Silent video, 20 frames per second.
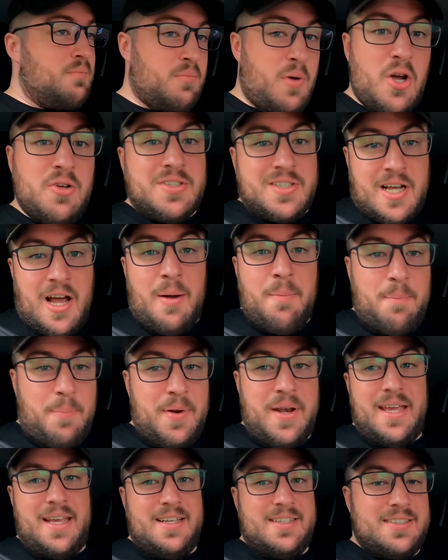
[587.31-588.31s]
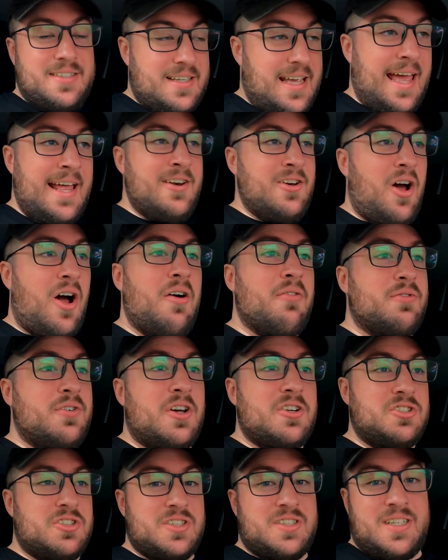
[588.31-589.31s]
Most companies end off,
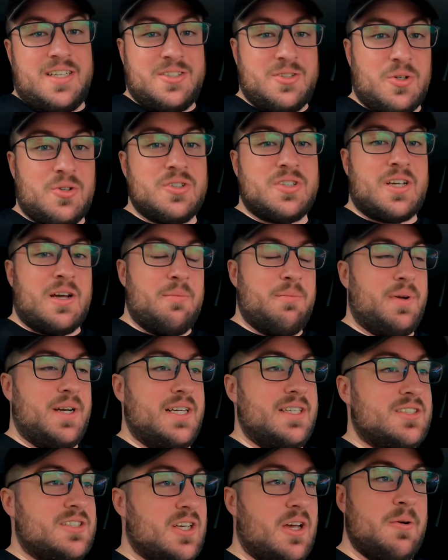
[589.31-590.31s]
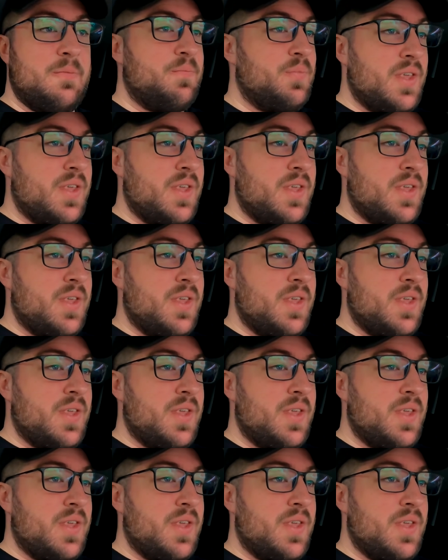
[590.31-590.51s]
not just exhaust companies. So